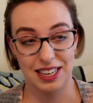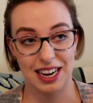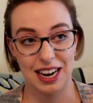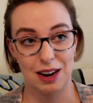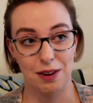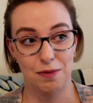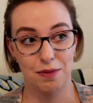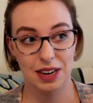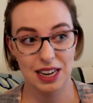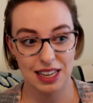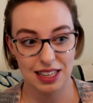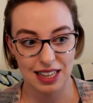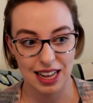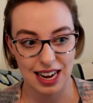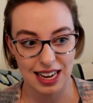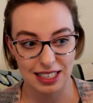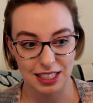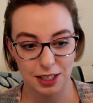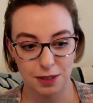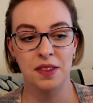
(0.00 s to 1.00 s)
and I
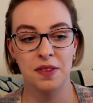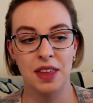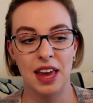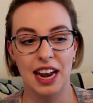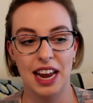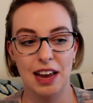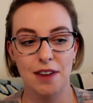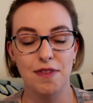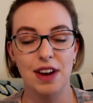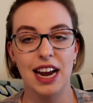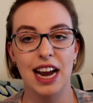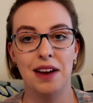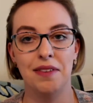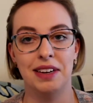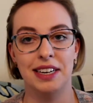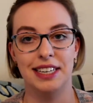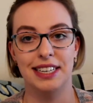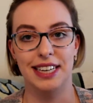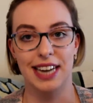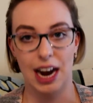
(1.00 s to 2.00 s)
realized that if I have
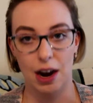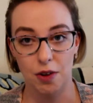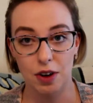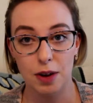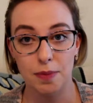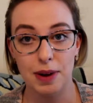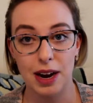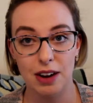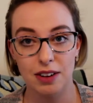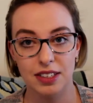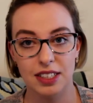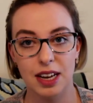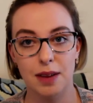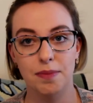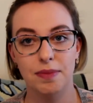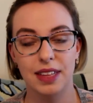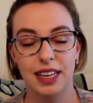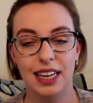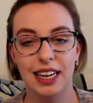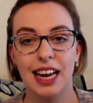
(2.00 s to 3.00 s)
a doubt about
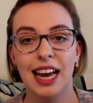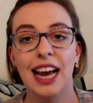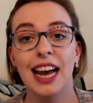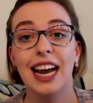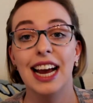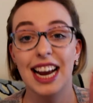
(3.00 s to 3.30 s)
something,